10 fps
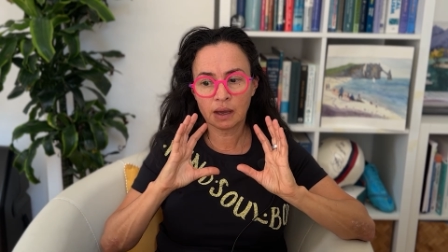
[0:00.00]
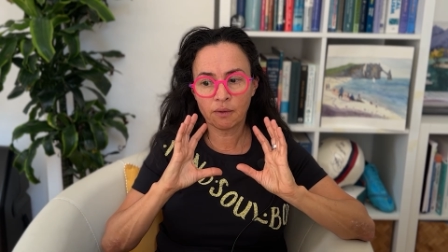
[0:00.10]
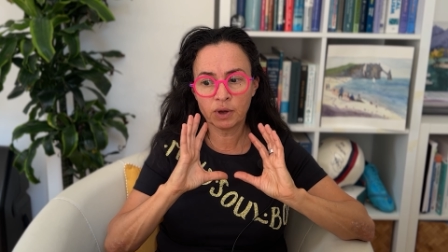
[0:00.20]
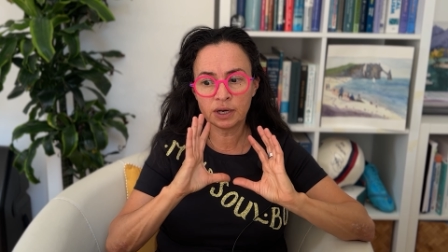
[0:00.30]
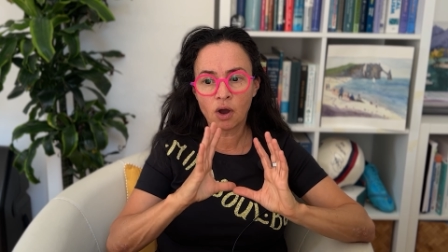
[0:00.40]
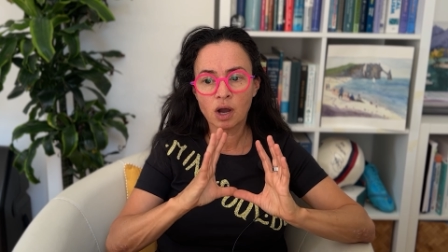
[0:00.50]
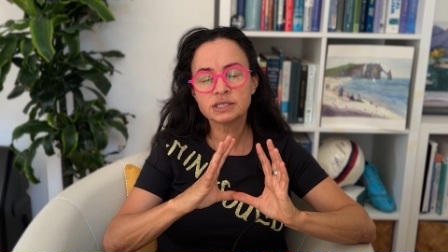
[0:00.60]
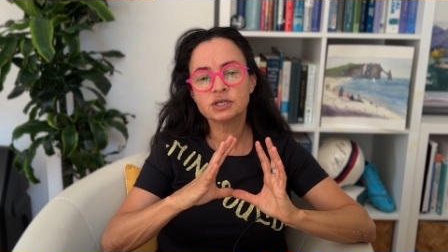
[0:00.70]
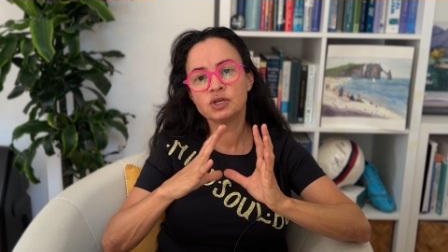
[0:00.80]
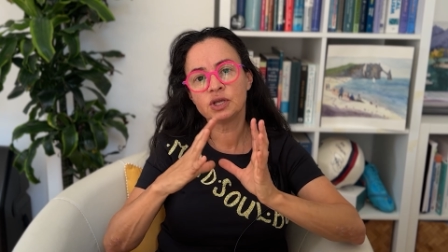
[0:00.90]
When
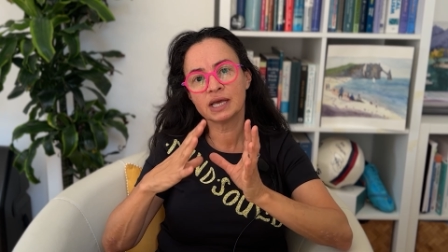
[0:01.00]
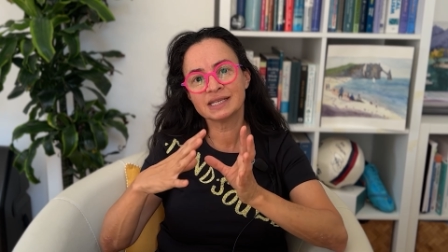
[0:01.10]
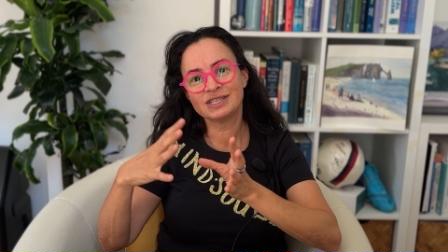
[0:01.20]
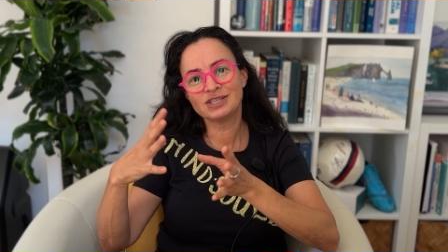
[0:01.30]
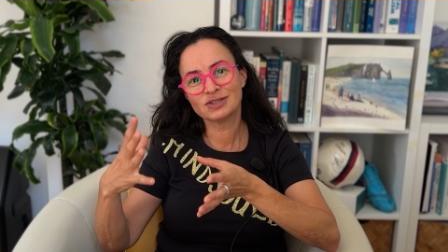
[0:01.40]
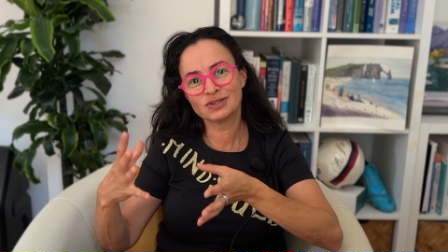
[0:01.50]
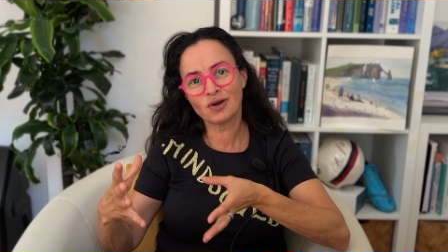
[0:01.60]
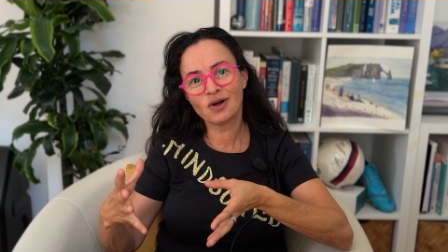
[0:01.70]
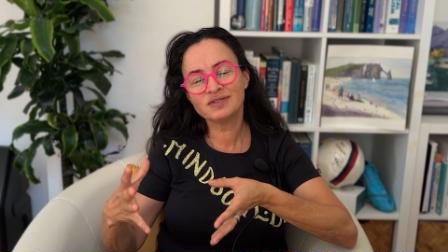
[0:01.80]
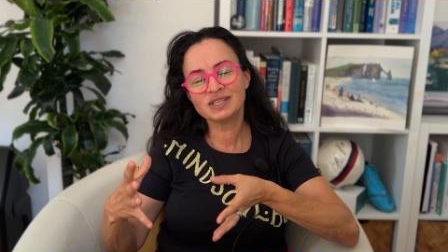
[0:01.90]
oxygen gets
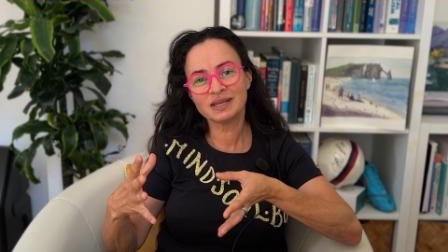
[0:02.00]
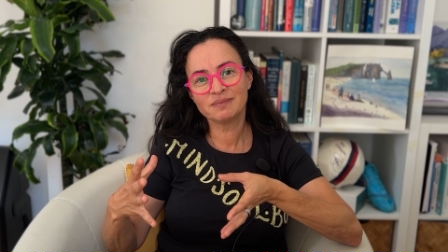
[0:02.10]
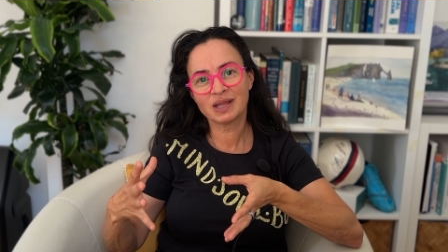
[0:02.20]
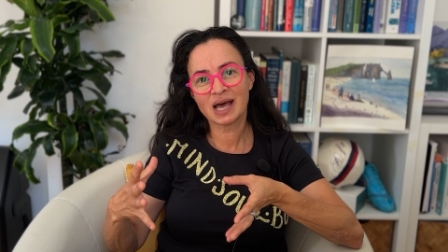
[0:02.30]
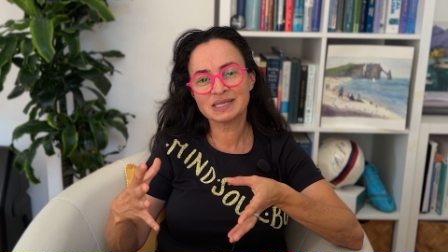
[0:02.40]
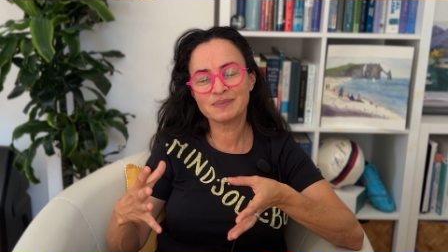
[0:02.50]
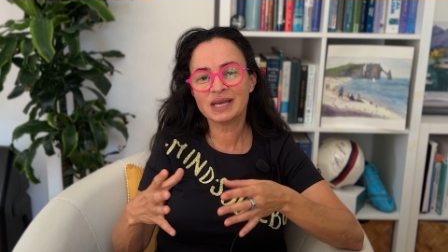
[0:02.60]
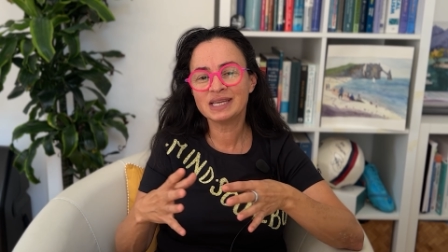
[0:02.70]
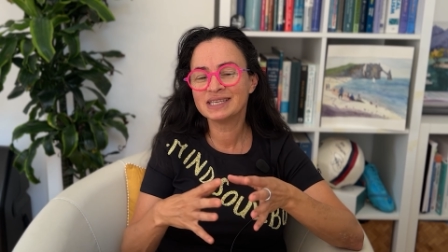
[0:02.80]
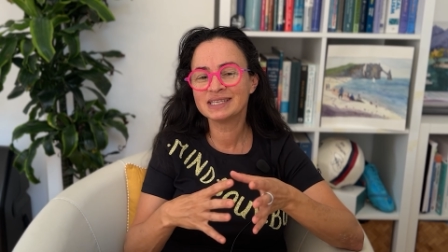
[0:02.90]
dissolved in plasma,
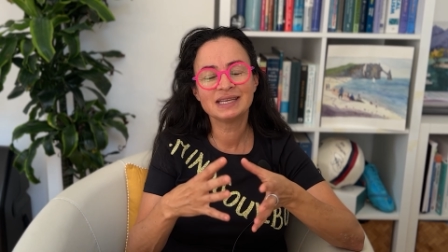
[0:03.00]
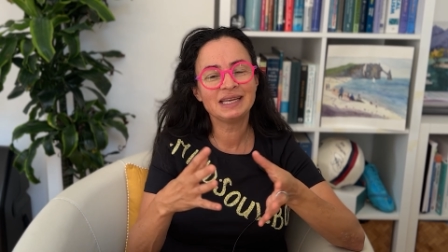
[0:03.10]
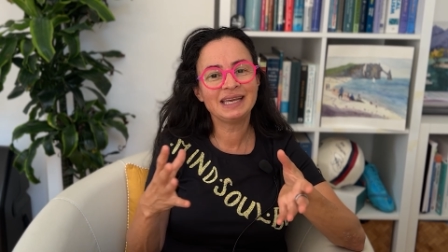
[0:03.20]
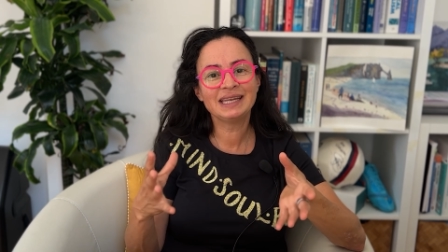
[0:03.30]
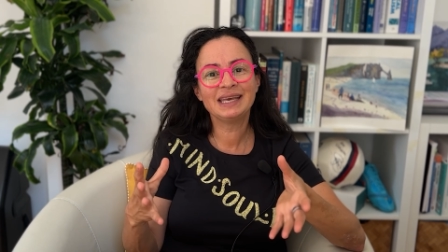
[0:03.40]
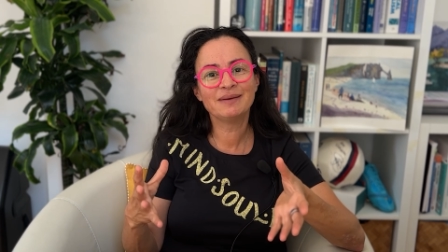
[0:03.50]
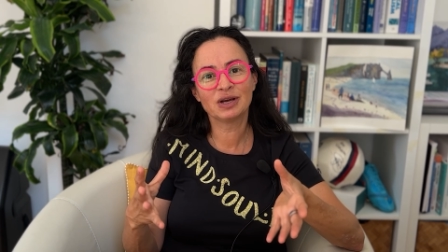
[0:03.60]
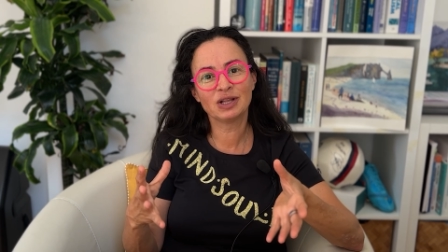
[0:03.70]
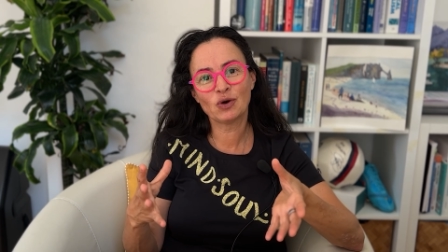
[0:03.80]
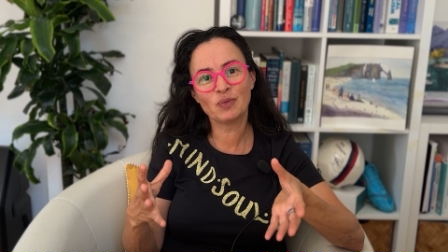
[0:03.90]
it doesn't need
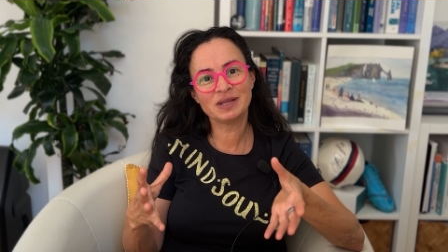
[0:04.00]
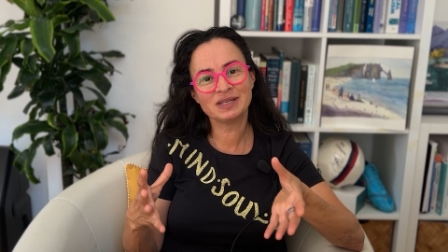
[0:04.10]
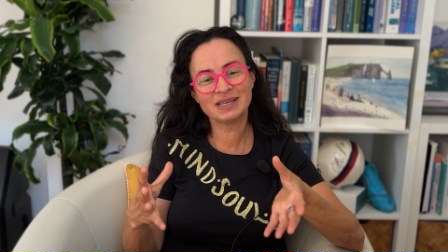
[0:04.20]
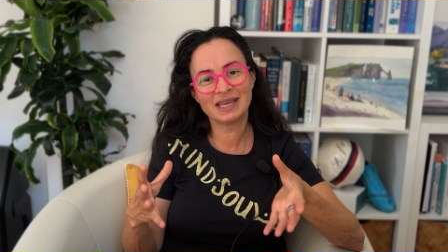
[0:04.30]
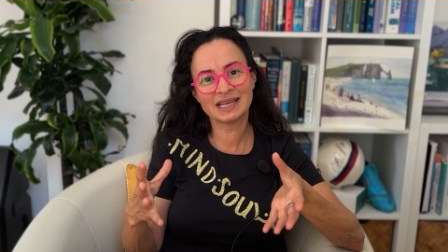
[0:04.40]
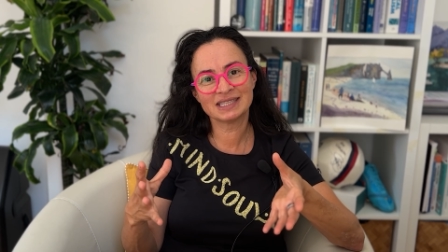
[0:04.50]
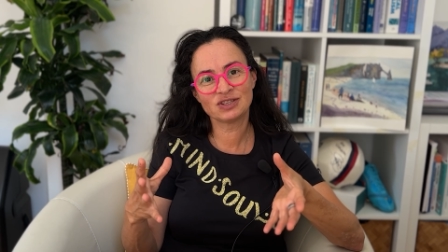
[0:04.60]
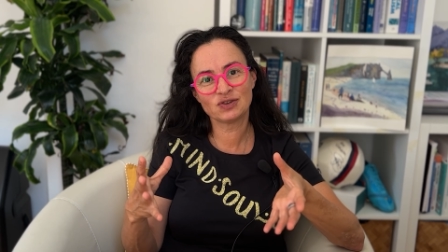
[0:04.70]
hemoglobin to get,